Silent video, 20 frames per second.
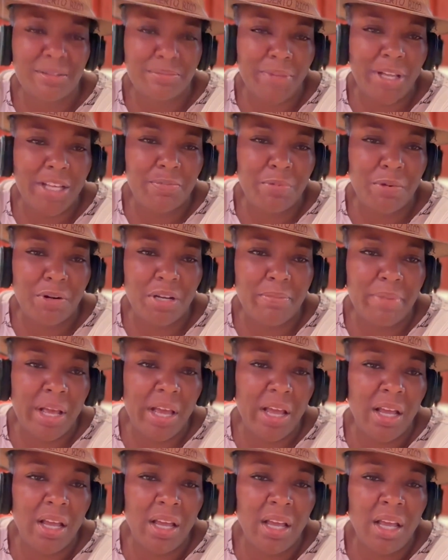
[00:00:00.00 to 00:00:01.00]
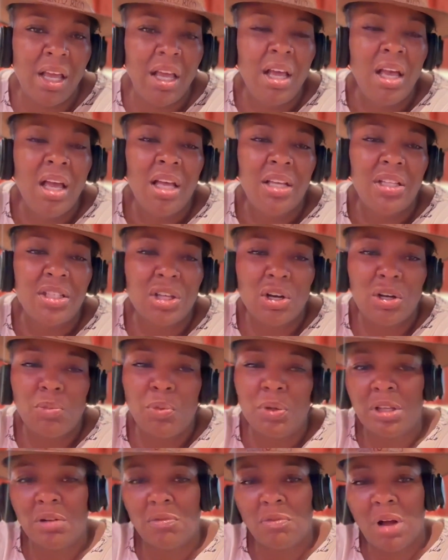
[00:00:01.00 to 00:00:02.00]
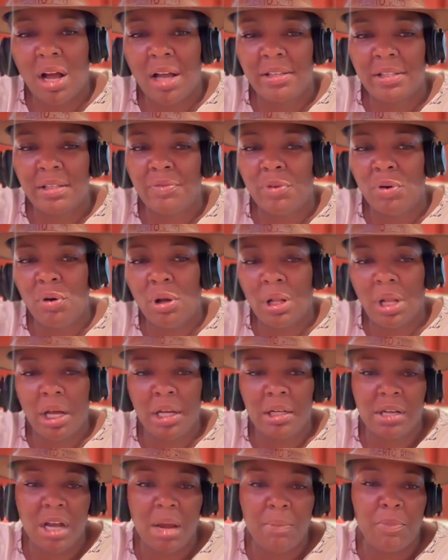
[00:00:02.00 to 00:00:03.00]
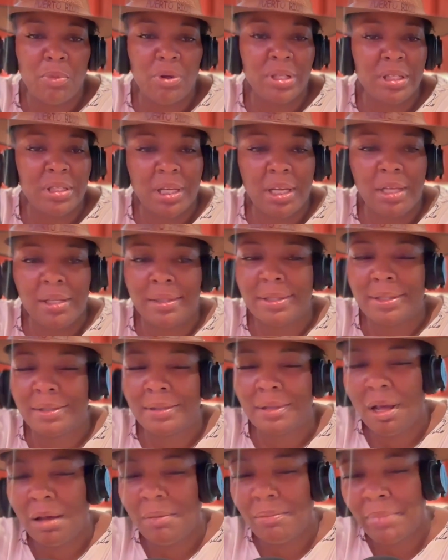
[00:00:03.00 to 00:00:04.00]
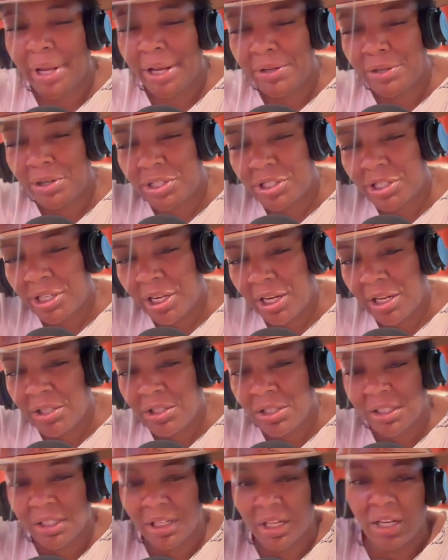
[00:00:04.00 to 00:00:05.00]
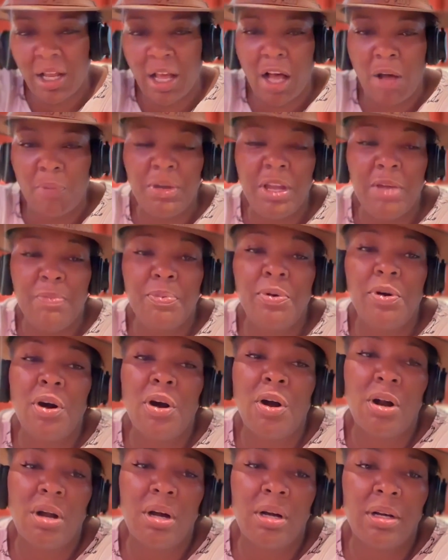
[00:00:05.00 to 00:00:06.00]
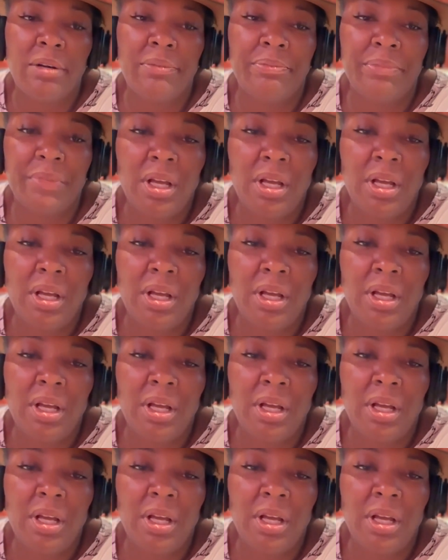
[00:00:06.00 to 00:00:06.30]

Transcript: That's pretty bad. So with the rise of online shopping, we're seeing some major changes in how people are